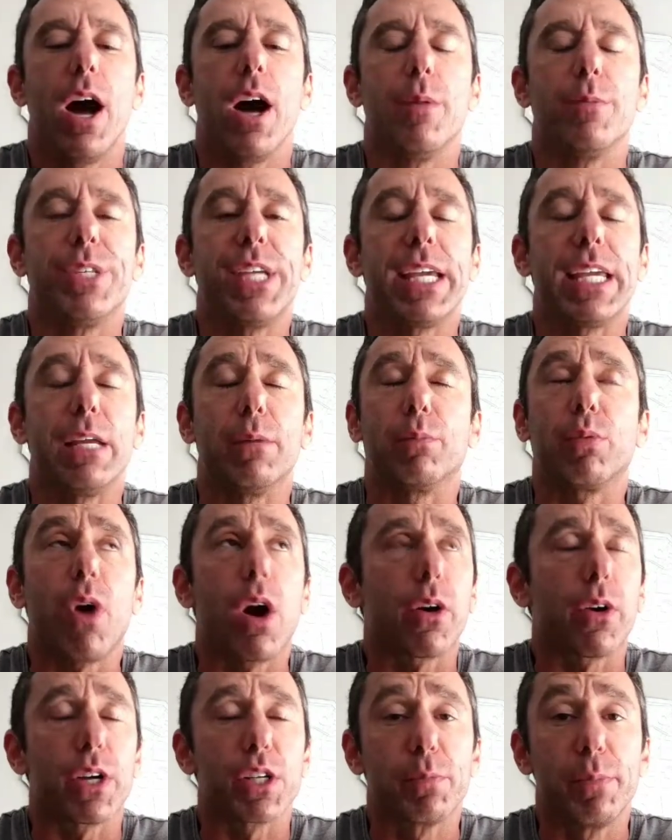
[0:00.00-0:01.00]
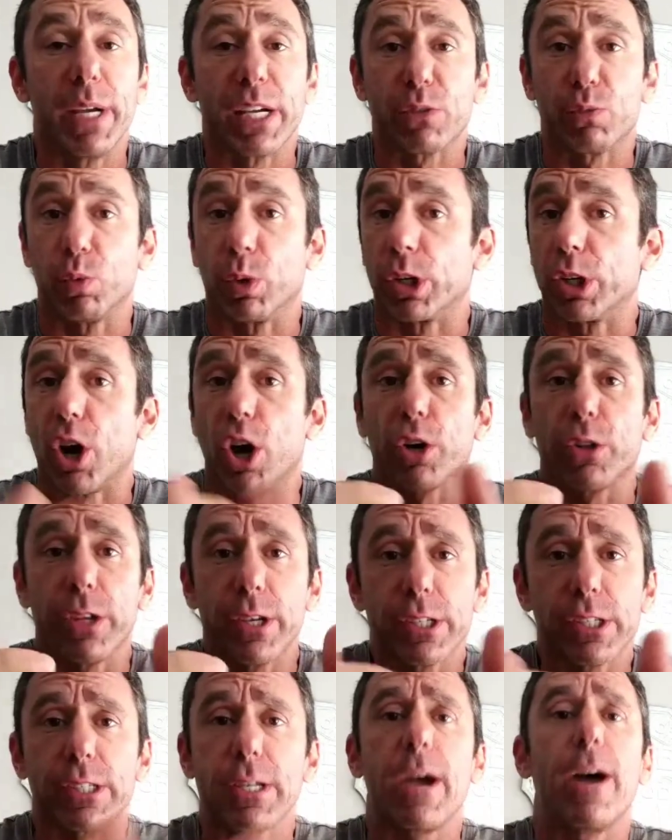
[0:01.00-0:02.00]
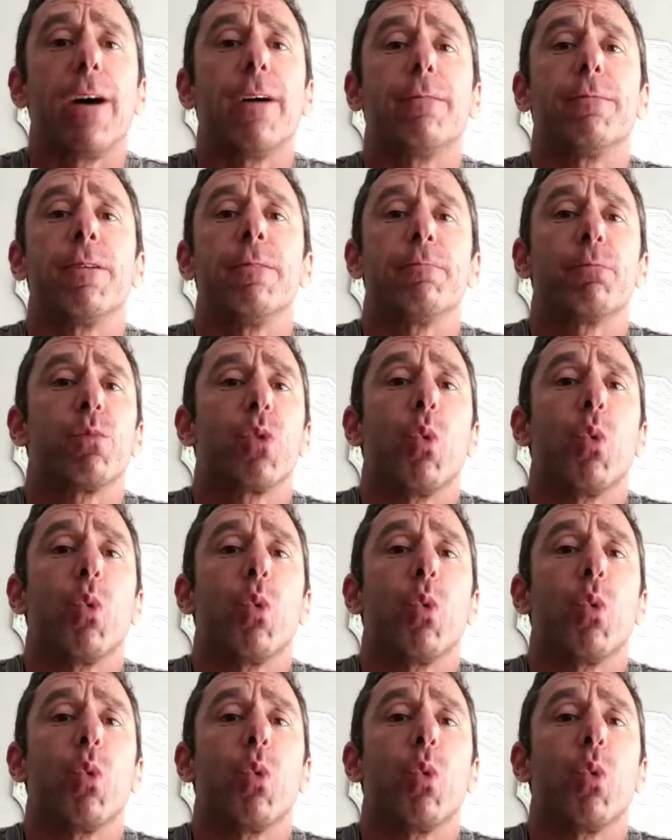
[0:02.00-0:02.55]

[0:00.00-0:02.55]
um, taking progress pics regardless of